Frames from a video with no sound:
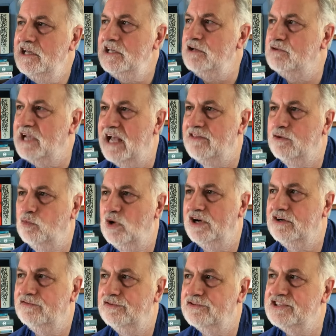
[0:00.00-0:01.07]
you get the
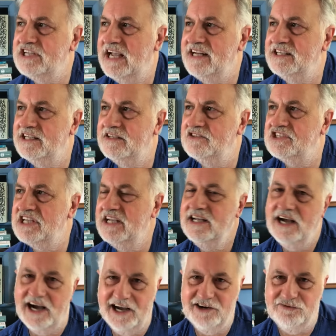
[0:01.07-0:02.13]
wonderful sentence,
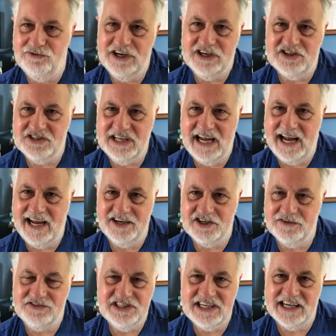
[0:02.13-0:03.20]
I had reached the age
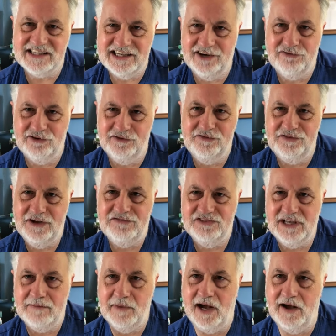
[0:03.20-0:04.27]
of
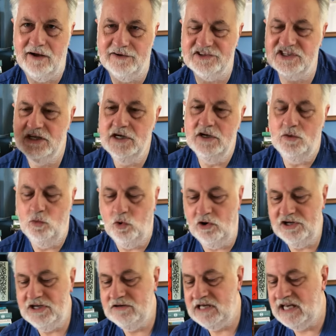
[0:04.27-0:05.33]
650 miles.
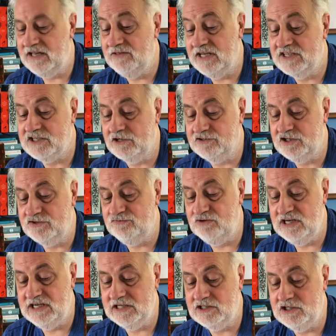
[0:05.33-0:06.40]
What you get in this, I'll just
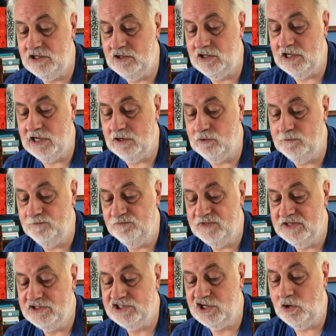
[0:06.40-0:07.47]
read it to you
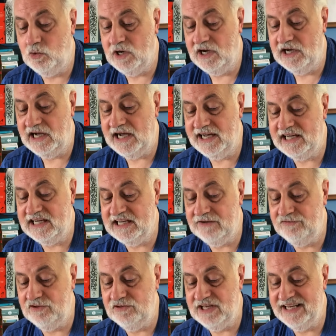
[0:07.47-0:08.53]
so I can give
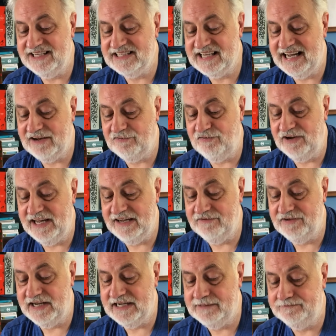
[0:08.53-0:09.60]
you the exact
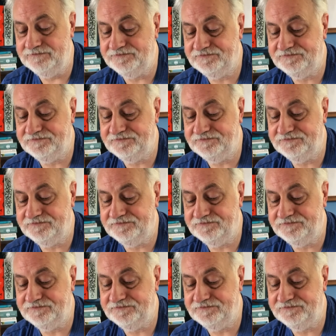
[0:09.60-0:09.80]
flavour.